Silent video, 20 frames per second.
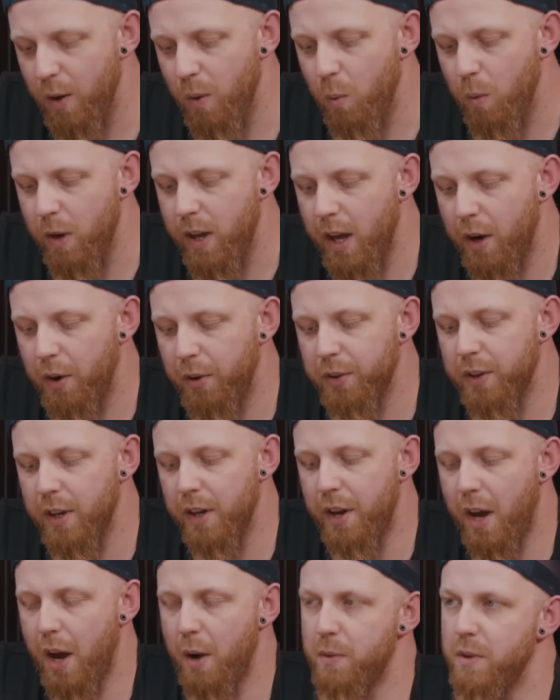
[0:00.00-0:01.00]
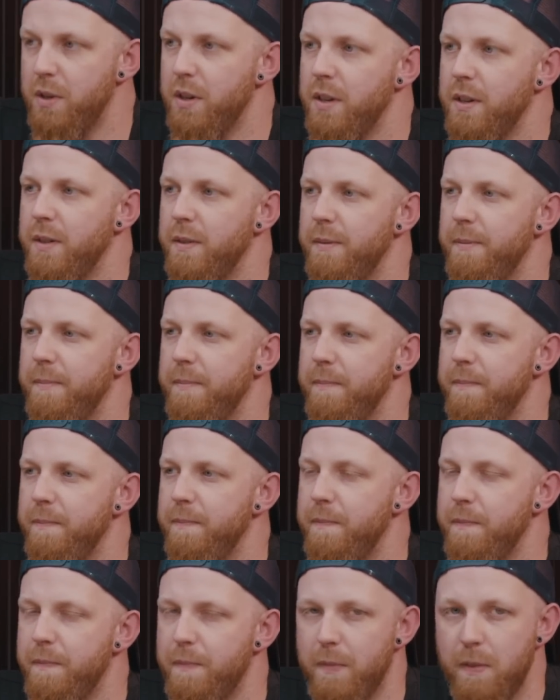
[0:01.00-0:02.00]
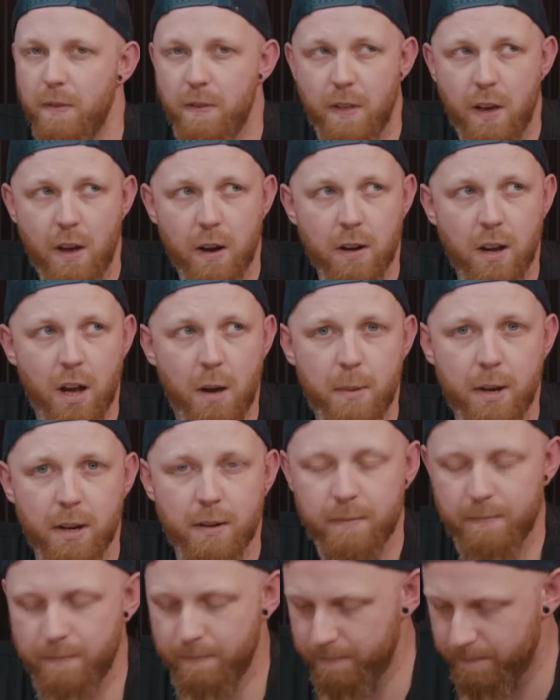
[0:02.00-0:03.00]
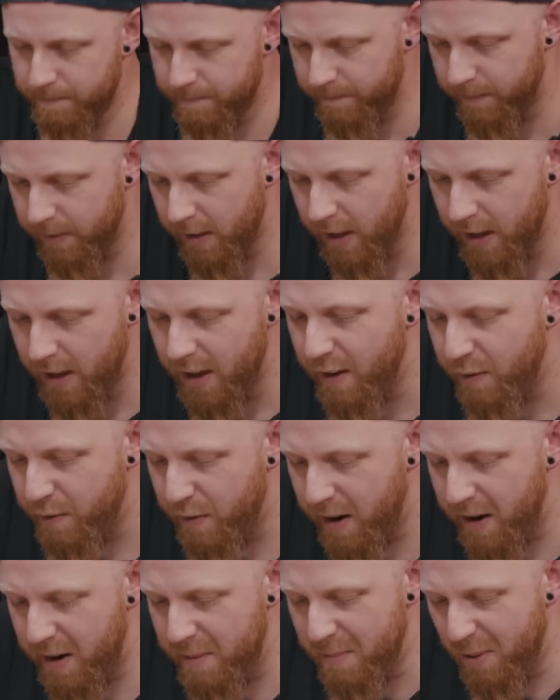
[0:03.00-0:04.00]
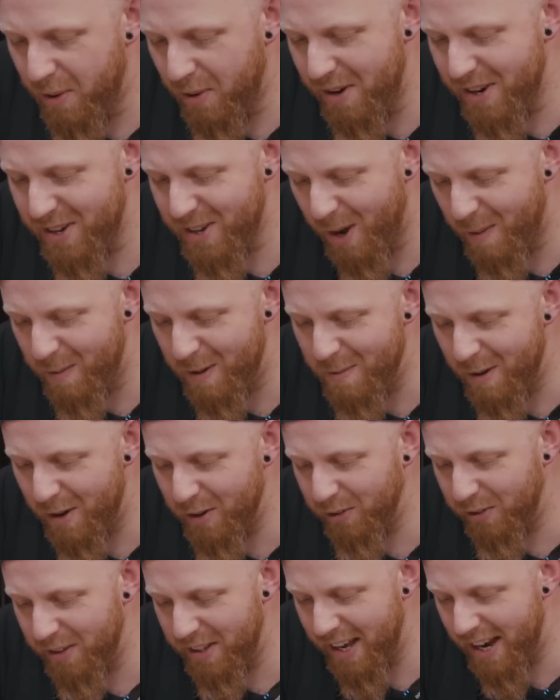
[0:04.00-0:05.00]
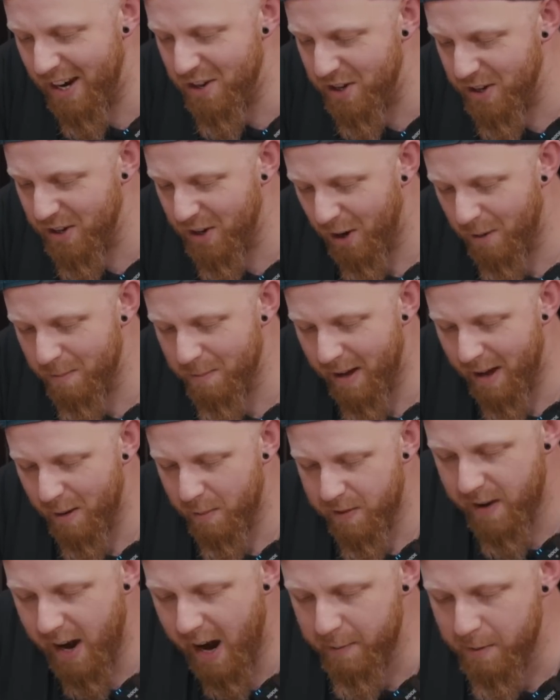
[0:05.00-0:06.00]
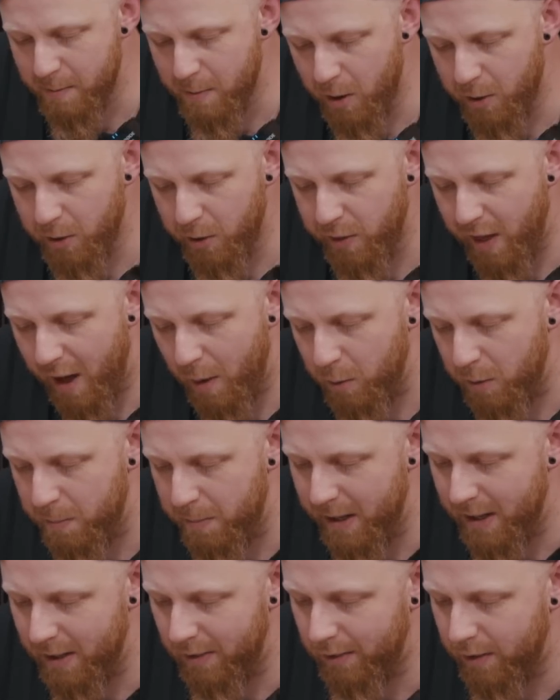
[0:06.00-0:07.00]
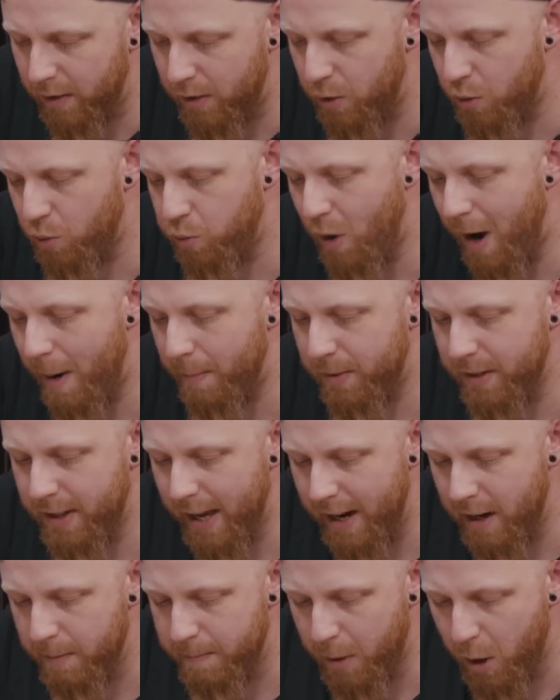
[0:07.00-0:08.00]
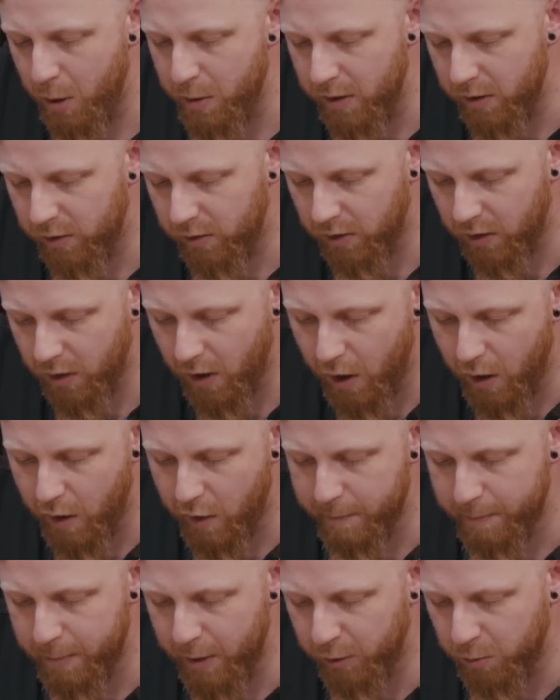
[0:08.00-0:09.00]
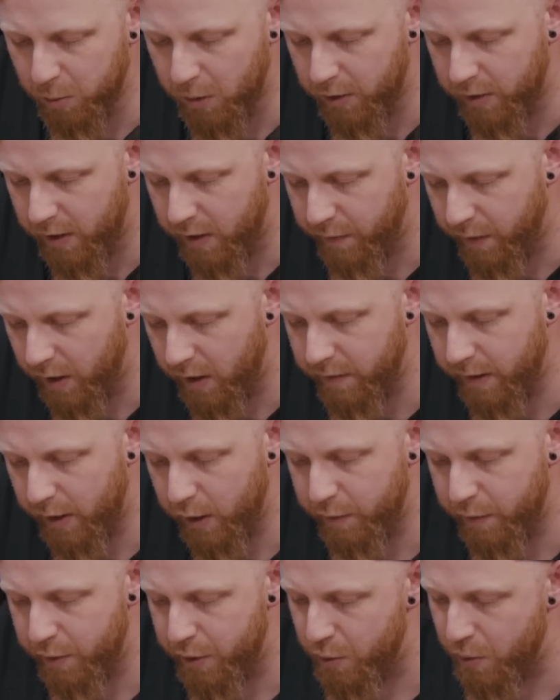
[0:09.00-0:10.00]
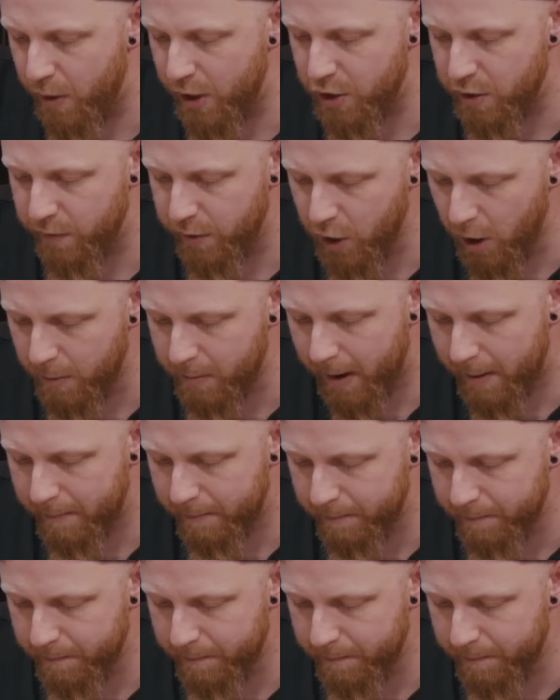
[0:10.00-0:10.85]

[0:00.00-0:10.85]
We cannot get out. They are coming. Friendly Moria Goblin models engaged in combat an enemy model that would be considered trapped gain a bonus of +1 to their fight value for the duration of the combat.